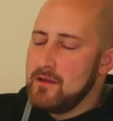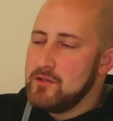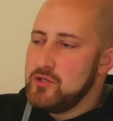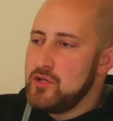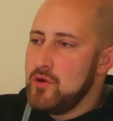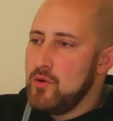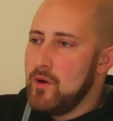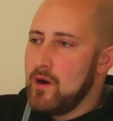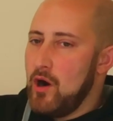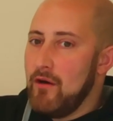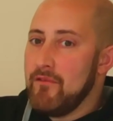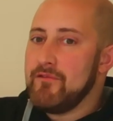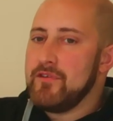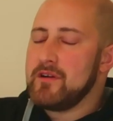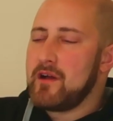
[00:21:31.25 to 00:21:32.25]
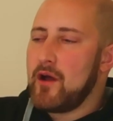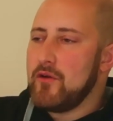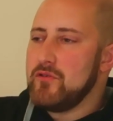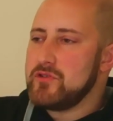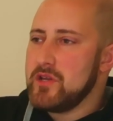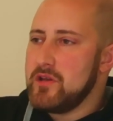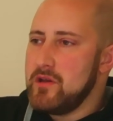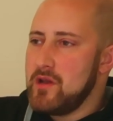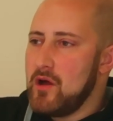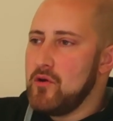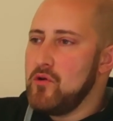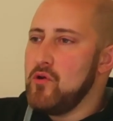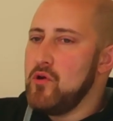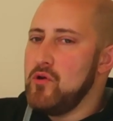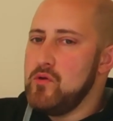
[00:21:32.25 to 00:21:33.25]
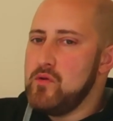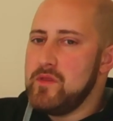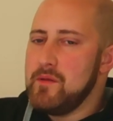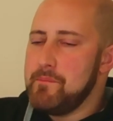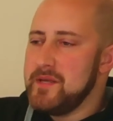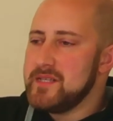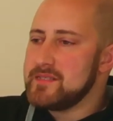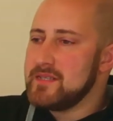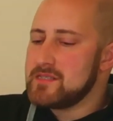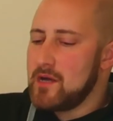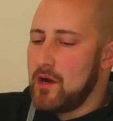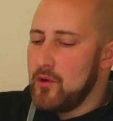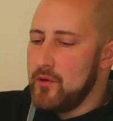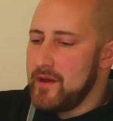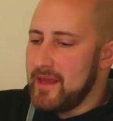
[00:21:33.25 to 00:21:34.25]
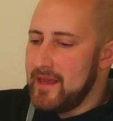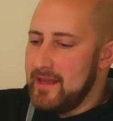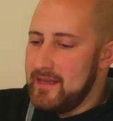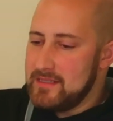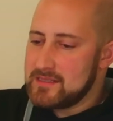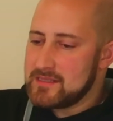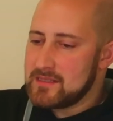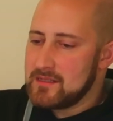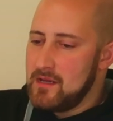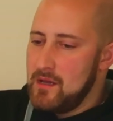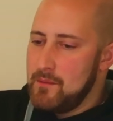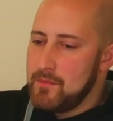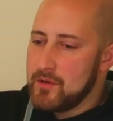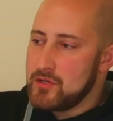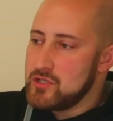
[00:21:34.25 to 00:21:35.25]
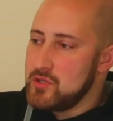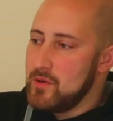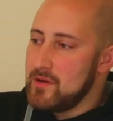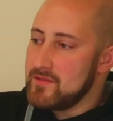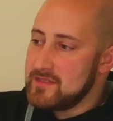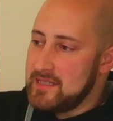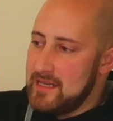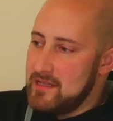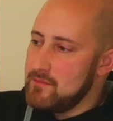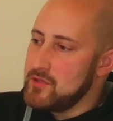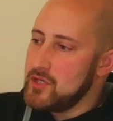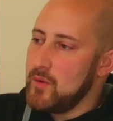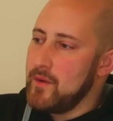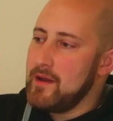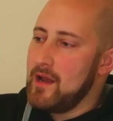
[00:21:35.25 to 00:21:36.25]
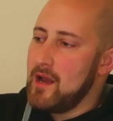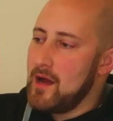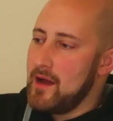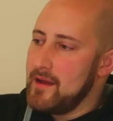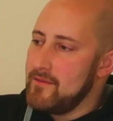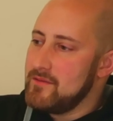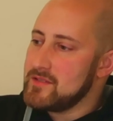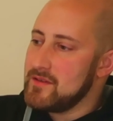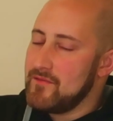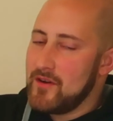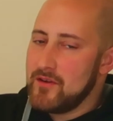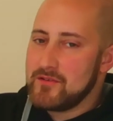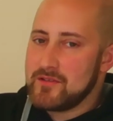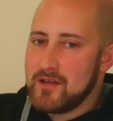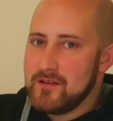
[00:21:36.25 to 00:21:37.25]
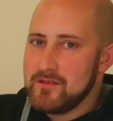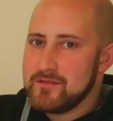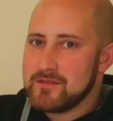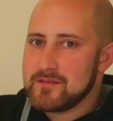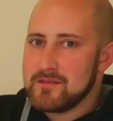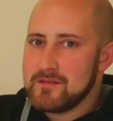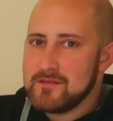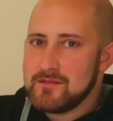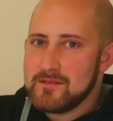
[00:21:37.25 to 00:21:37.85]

you are often going to know who the business owner is because you will have seen them doing lives and photos.